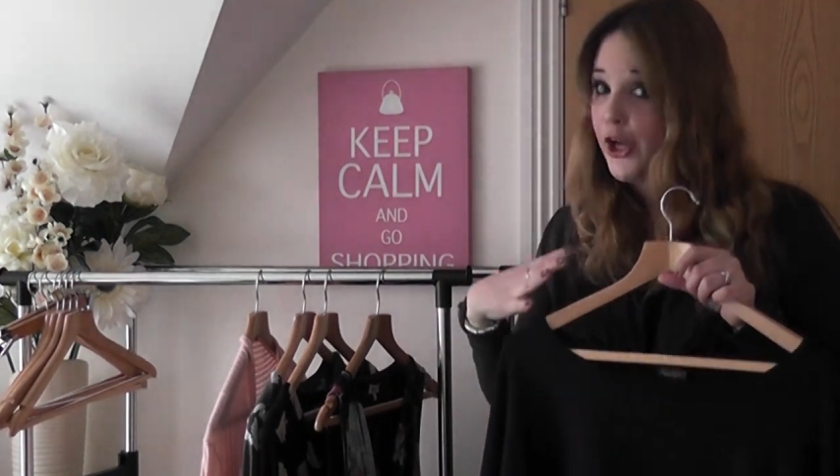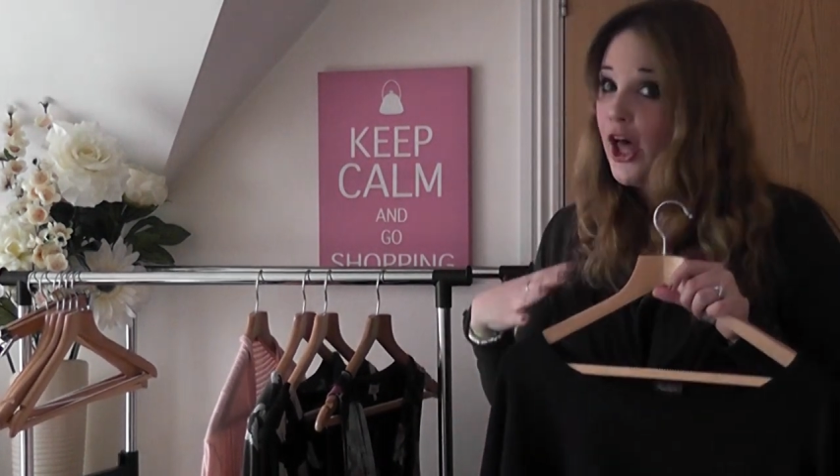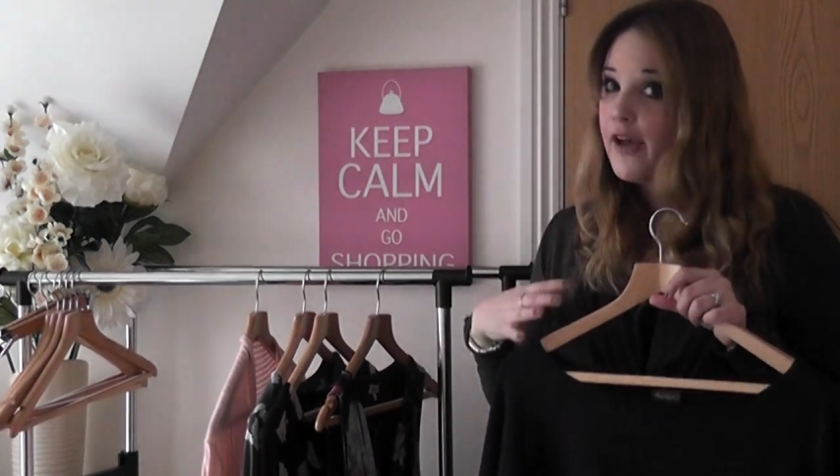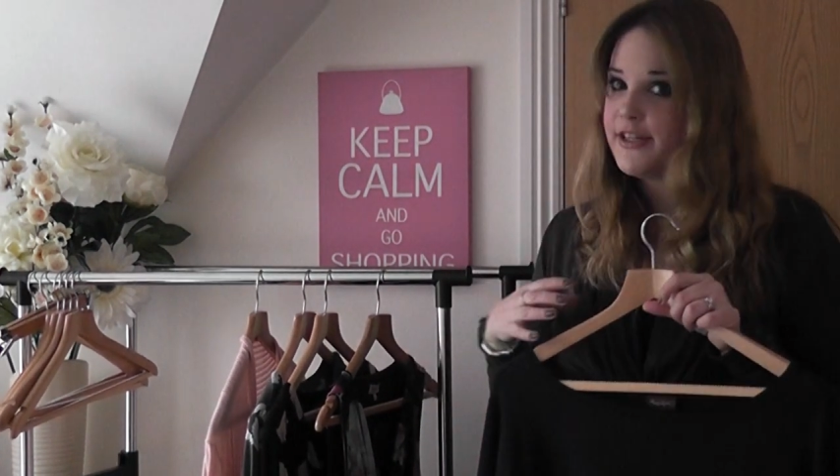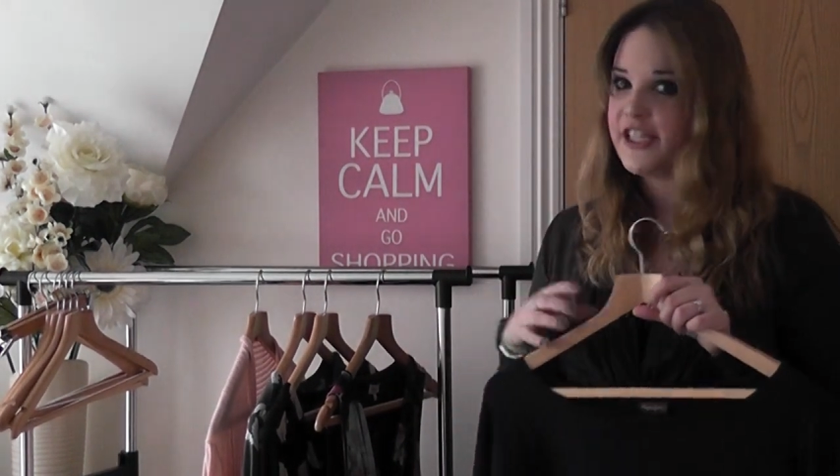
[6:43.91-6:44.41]
a
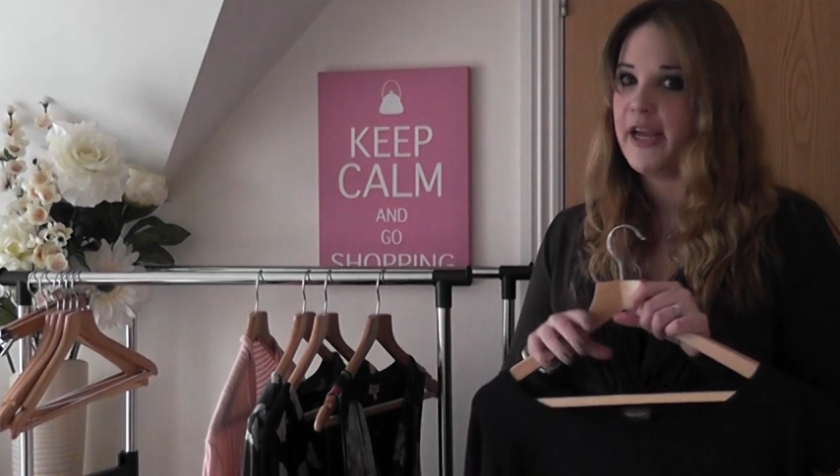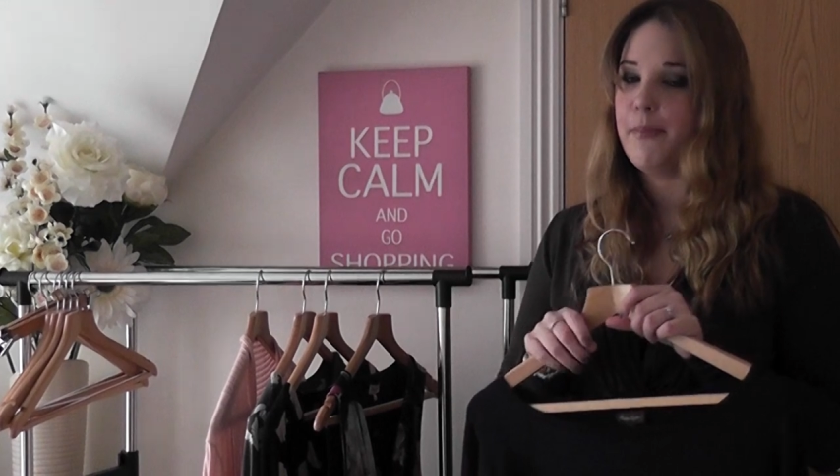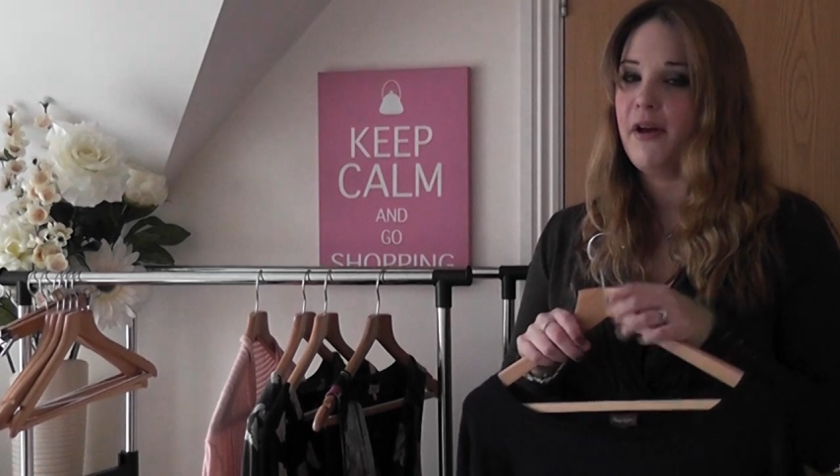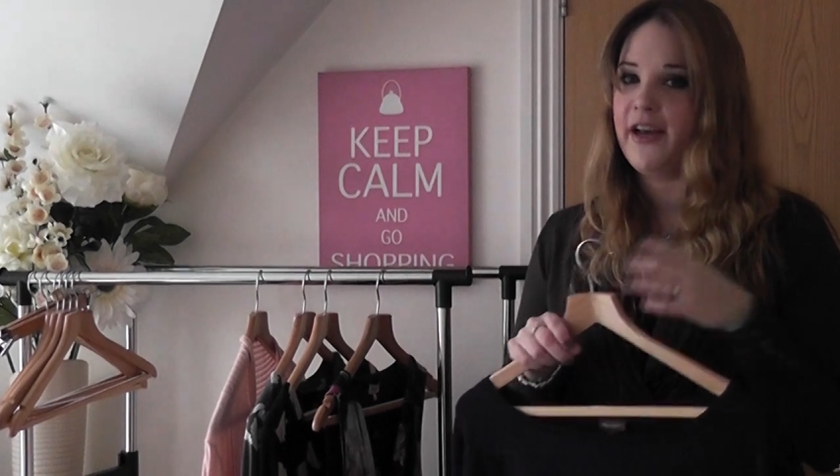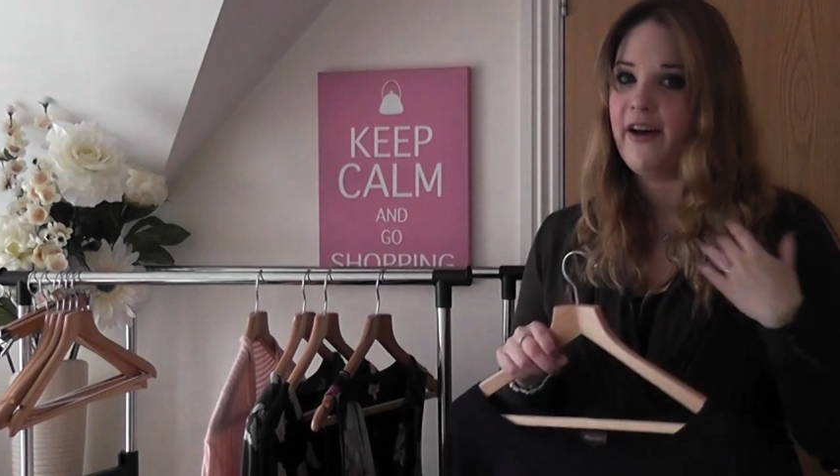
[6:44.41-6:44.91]
curvy
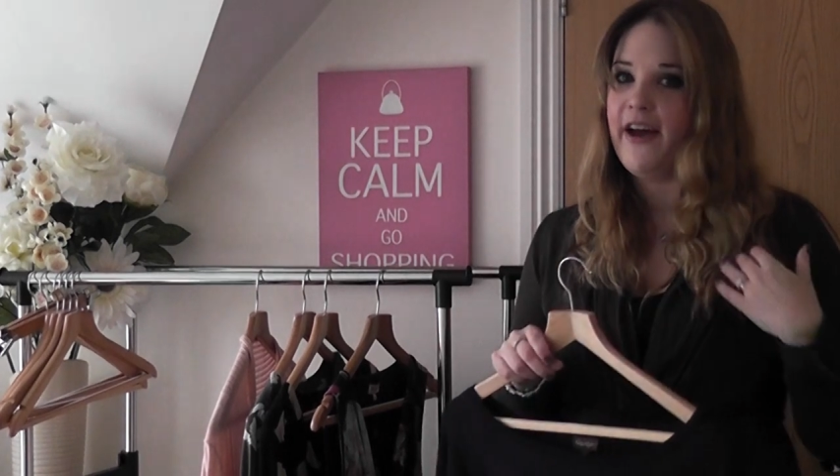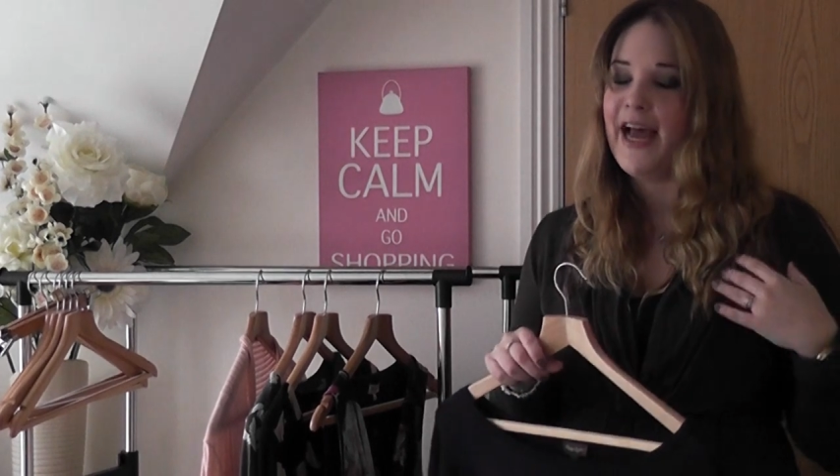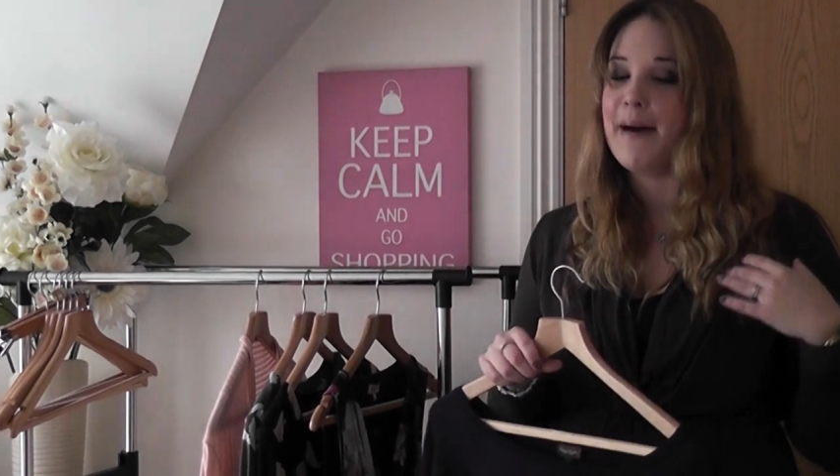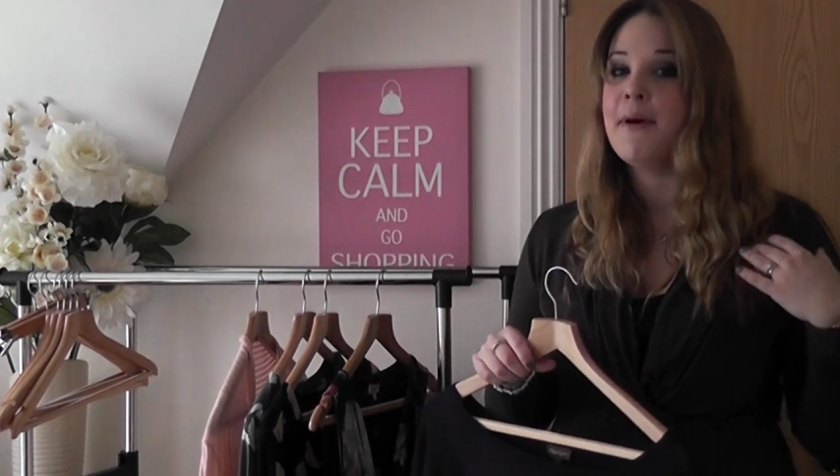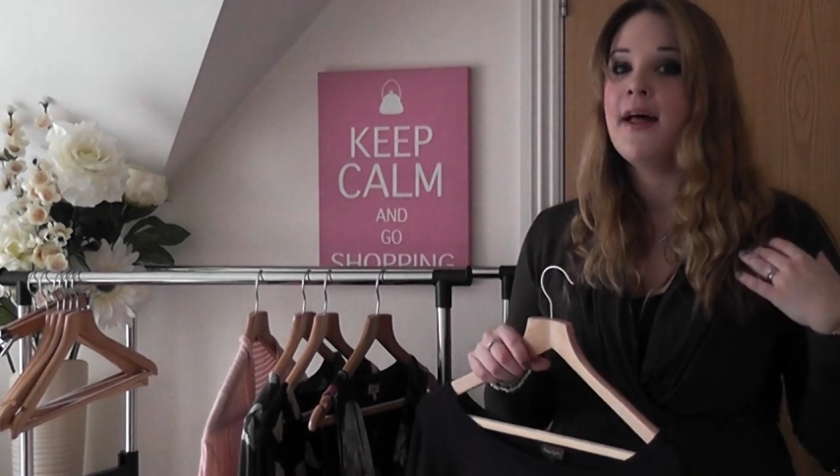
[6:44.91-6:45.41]
shape like I
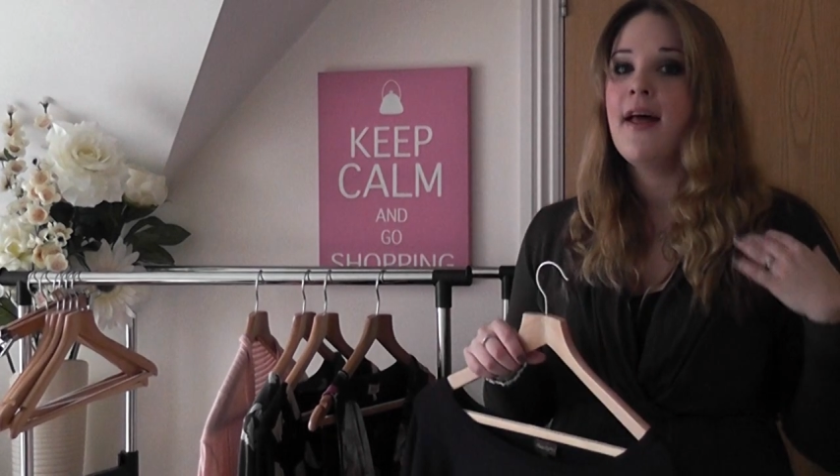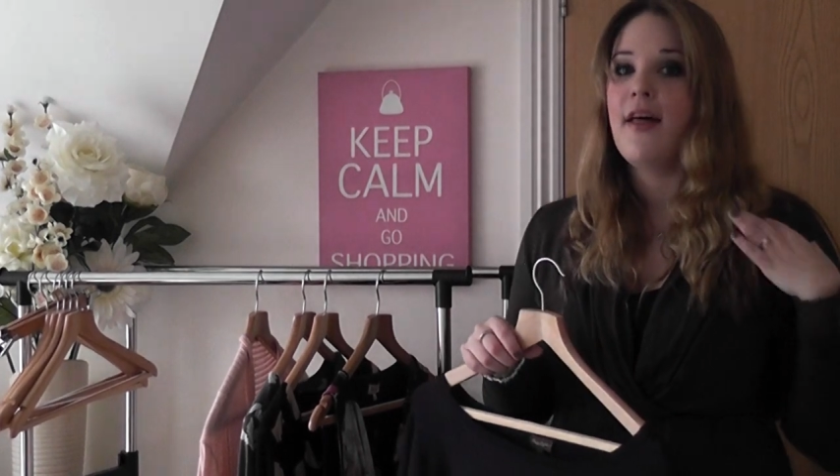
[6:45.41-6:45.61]
am,